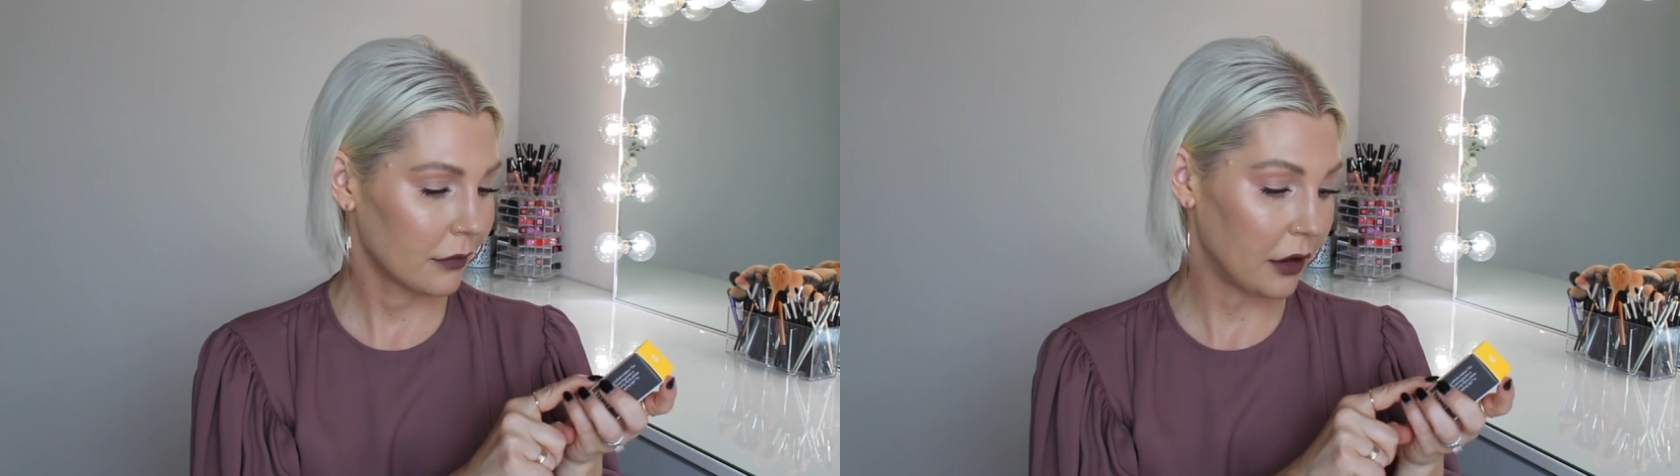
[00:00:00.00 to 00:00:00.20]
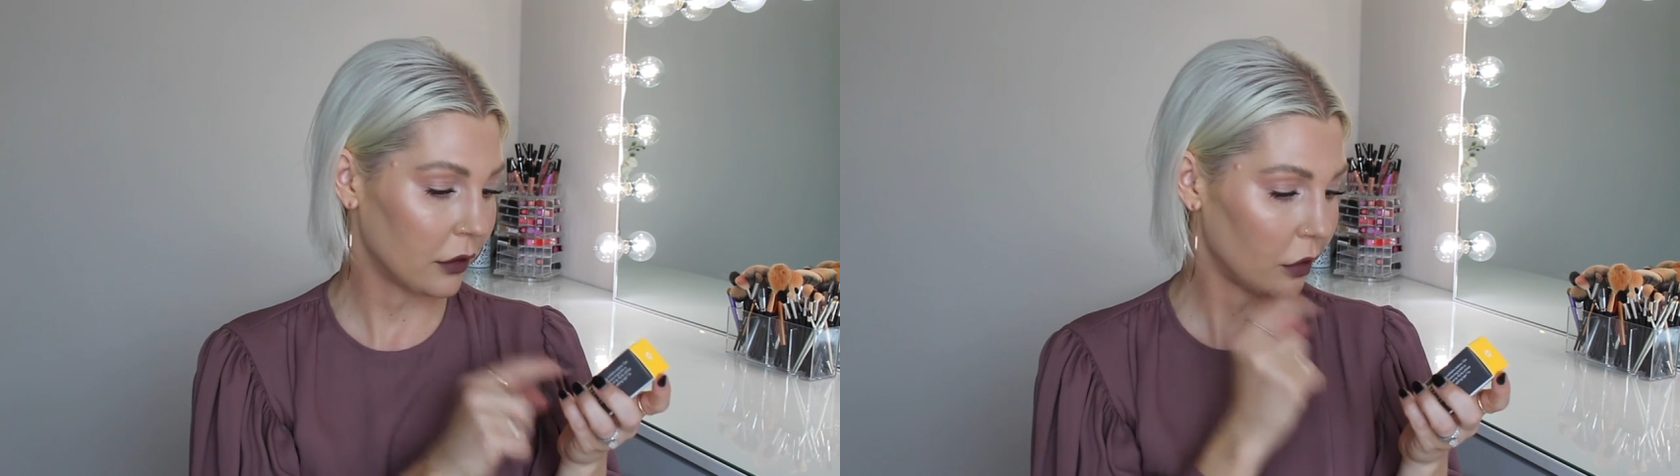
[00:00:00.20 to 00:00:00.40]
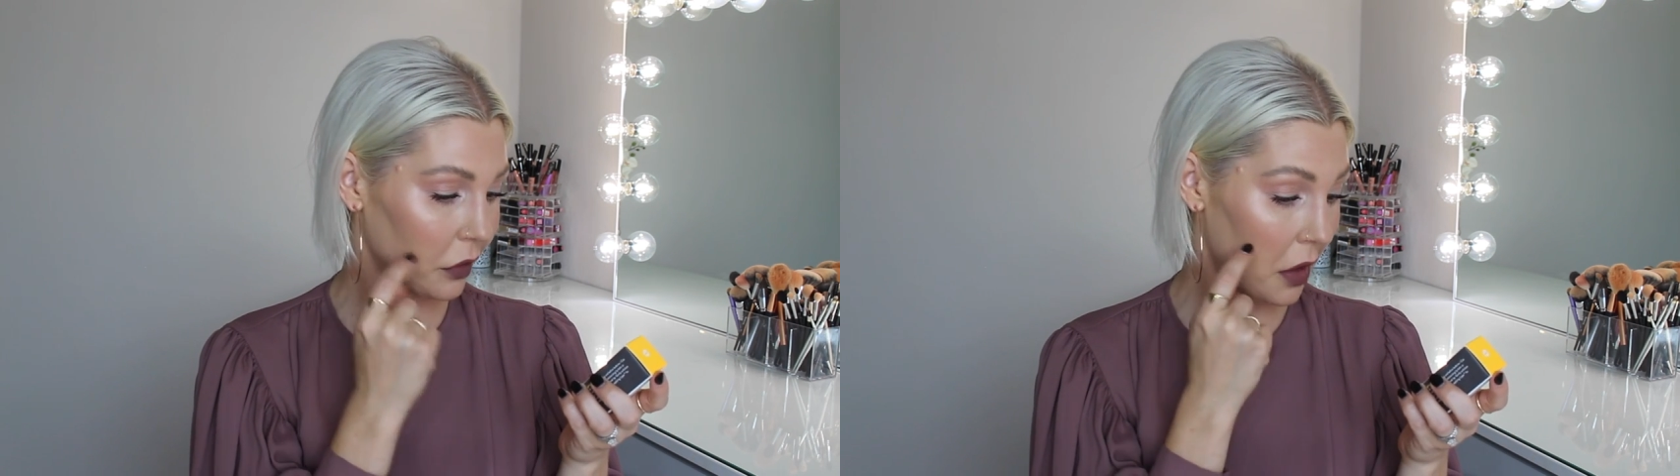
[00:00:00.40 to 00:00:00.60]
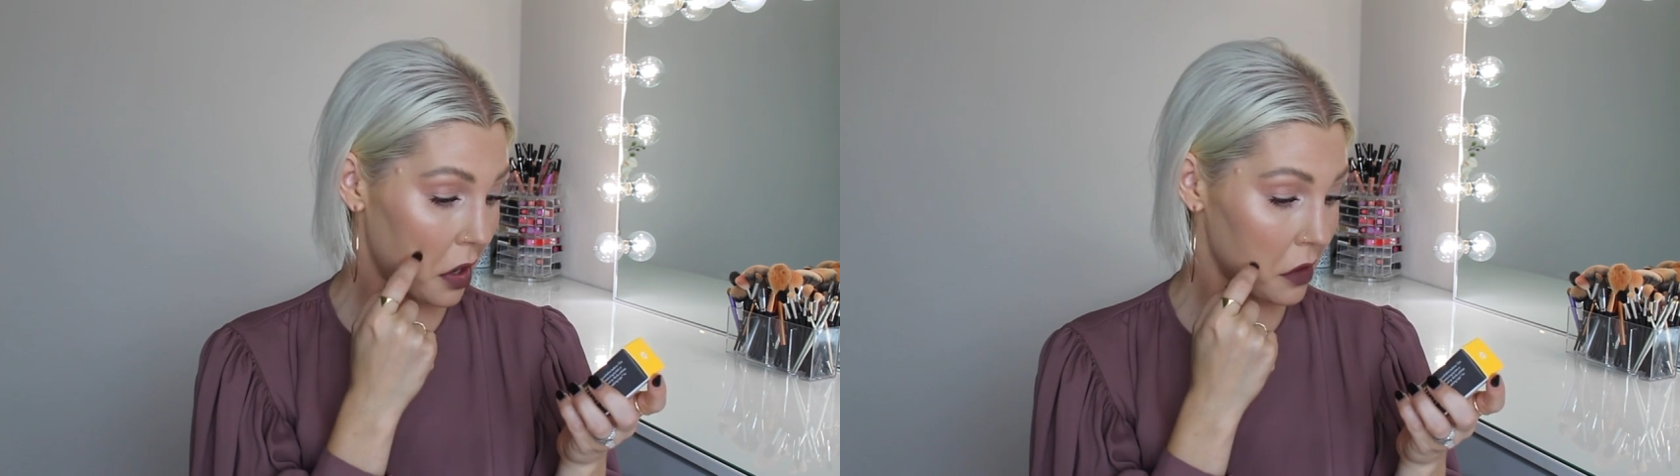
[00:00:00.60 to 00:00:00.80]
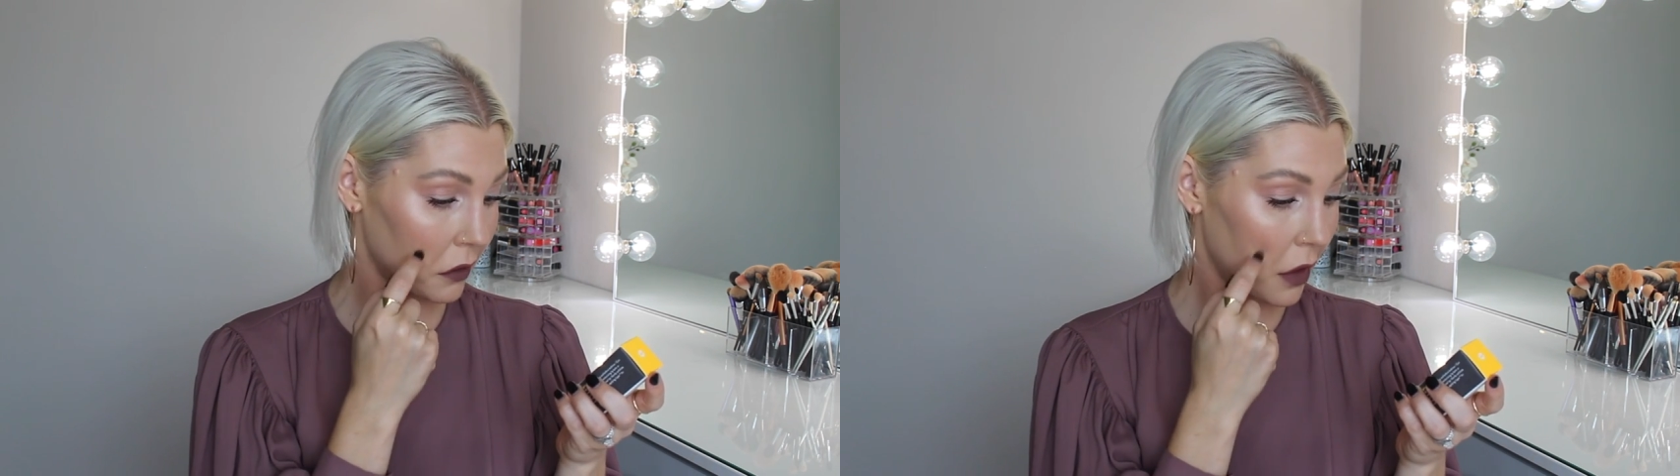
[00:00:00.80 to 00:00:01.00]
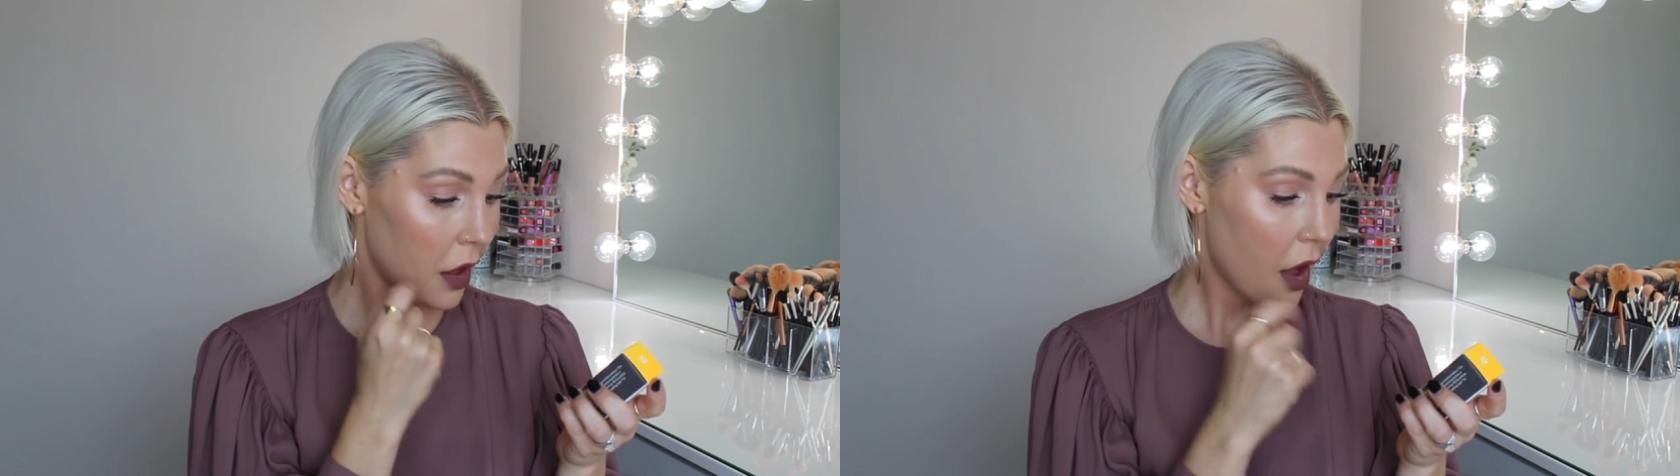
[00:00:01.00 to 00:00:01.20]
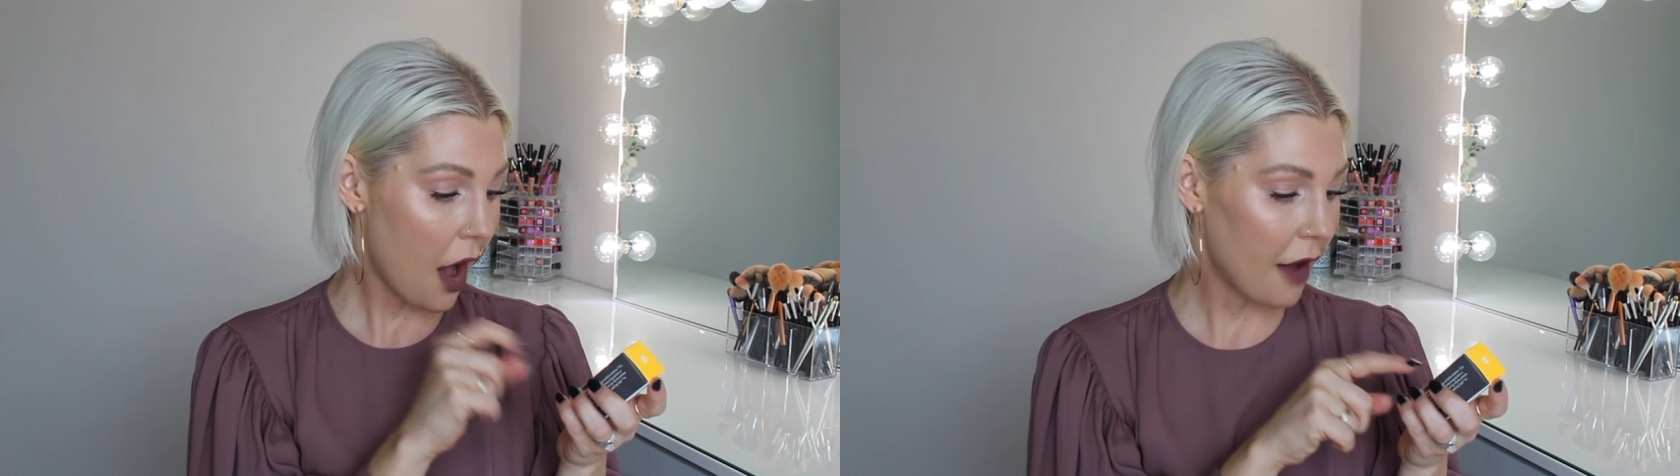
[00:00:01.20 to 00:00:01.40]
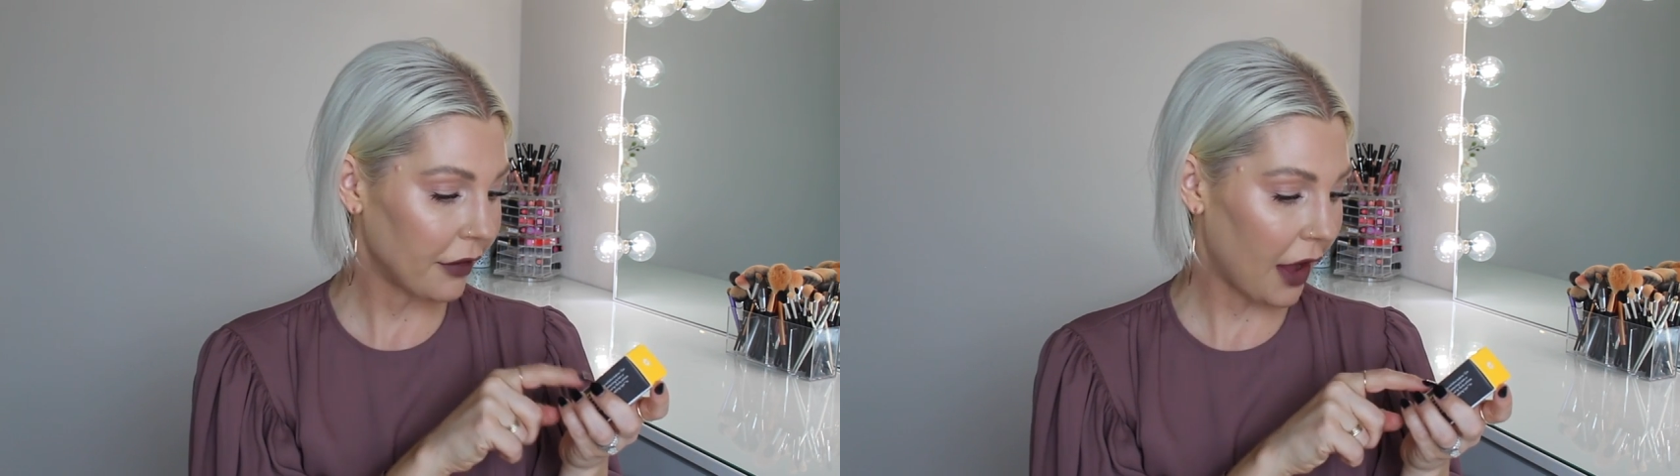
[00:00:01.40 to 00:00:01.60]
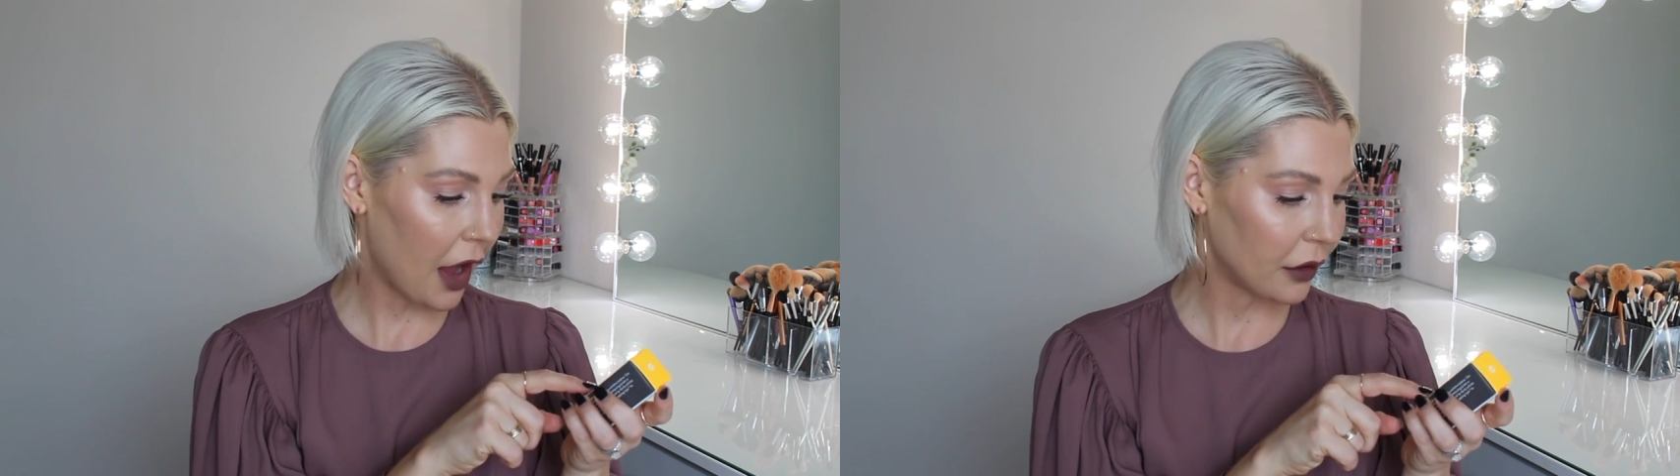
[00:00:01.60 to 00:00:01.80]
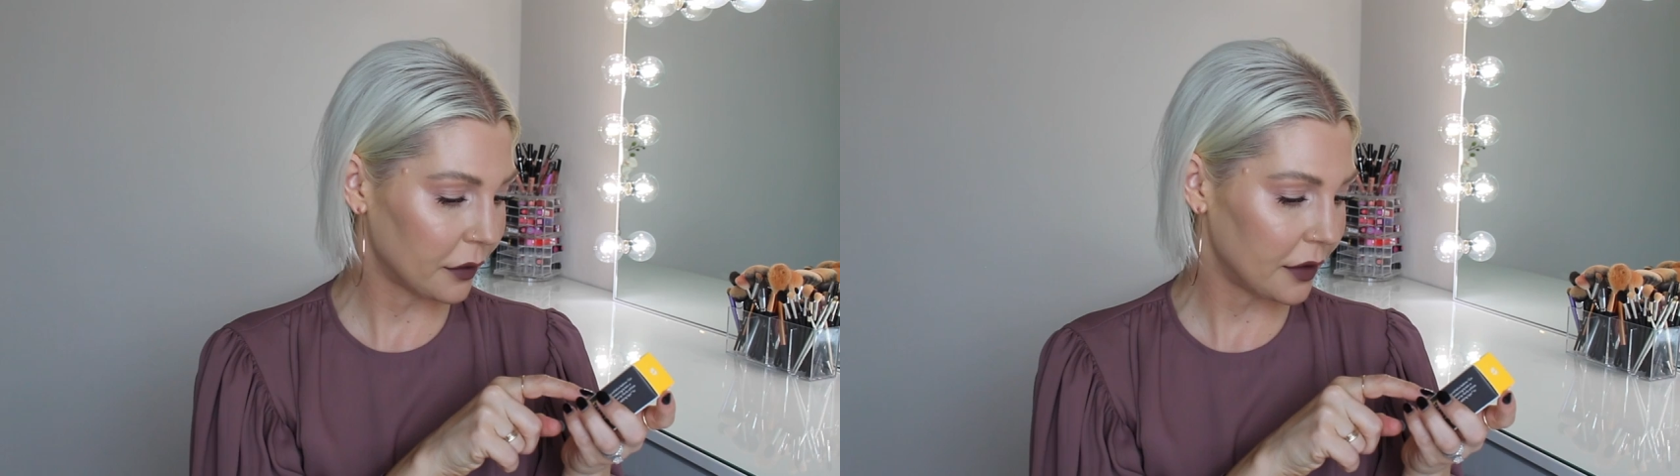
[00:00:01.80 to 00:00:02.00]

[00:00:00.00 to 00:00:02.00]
I don't know what that is avocado